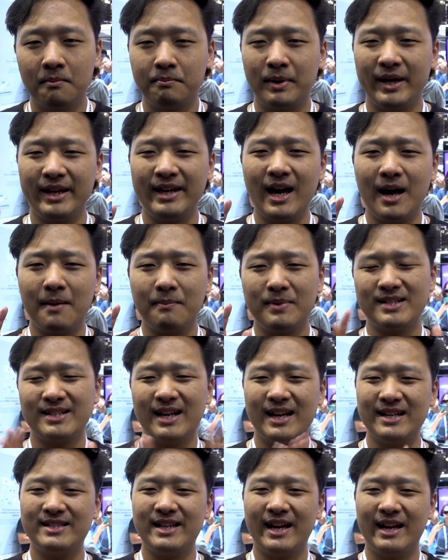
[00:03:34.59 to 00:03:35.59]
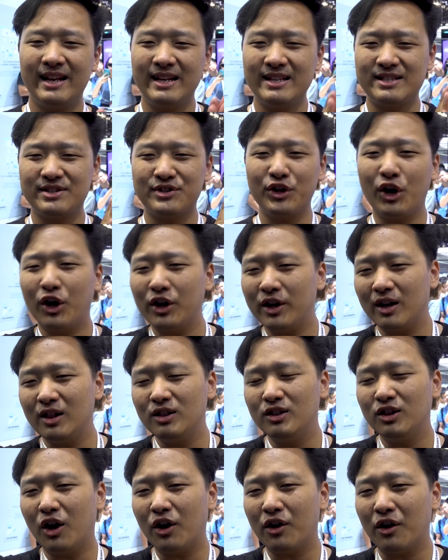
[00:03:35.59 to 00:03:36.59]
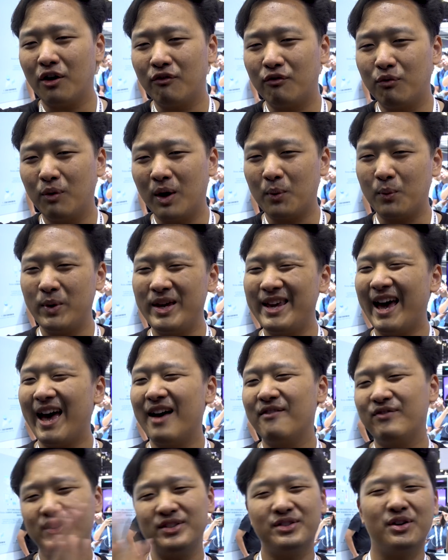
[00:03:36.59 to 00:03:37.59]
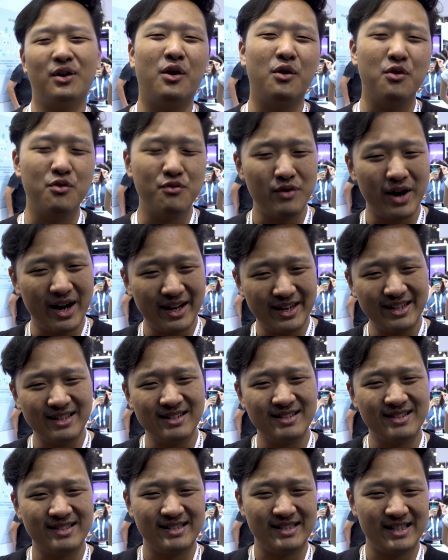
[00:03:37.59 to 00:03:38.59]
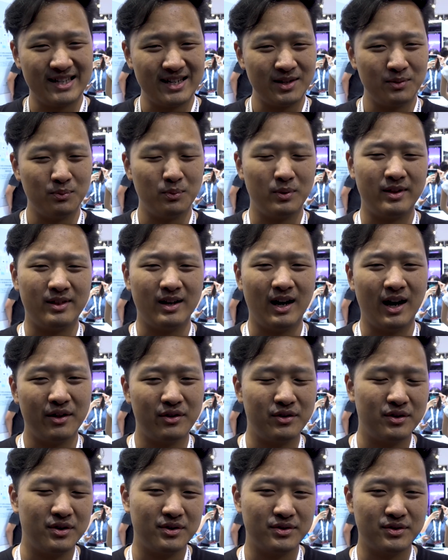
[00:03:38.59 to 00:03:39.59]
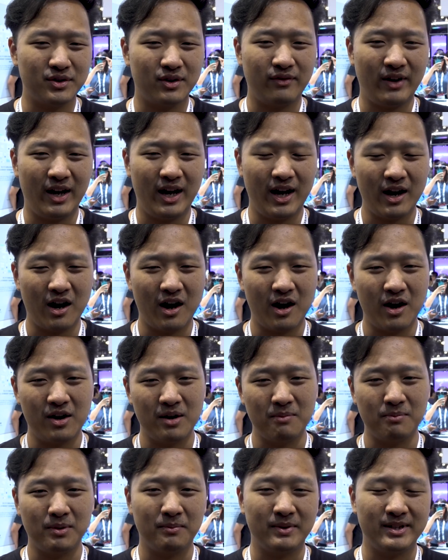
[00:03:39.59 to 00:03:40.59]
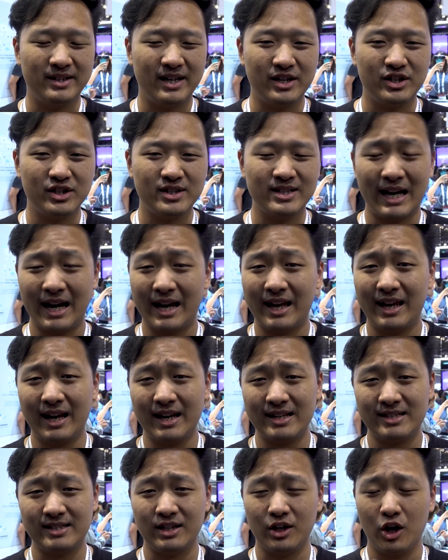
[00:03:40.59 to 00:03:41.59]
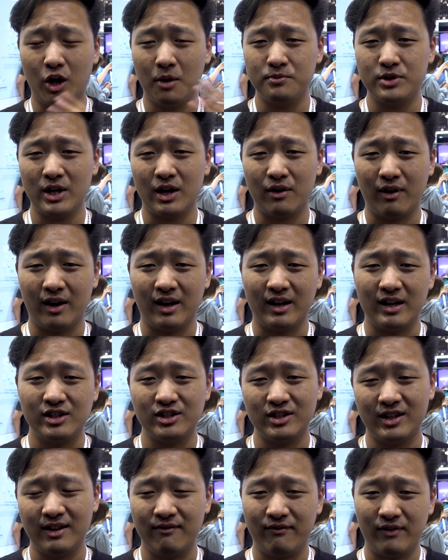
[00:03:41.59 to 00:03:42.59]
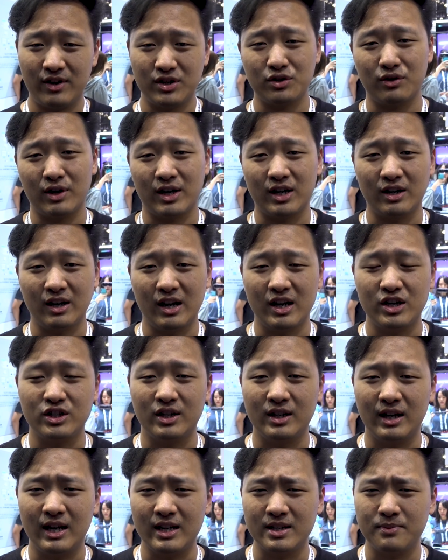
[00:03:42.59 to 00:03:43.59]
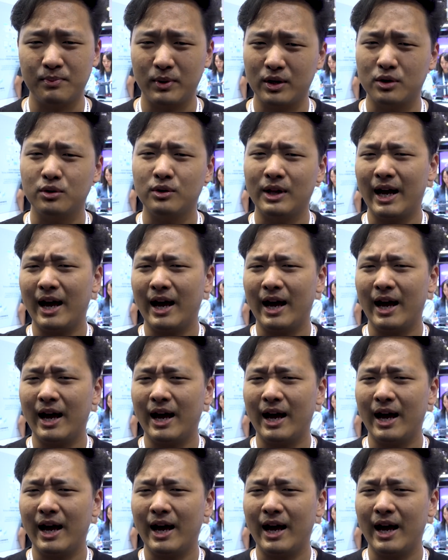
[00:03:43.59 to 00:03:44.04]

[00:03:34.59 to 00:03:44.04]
But yeah, besides that, it's not a lot of what we haven't already seen with other sort of AR implementations. I guess the object recognition and facial recognition is pretty cool.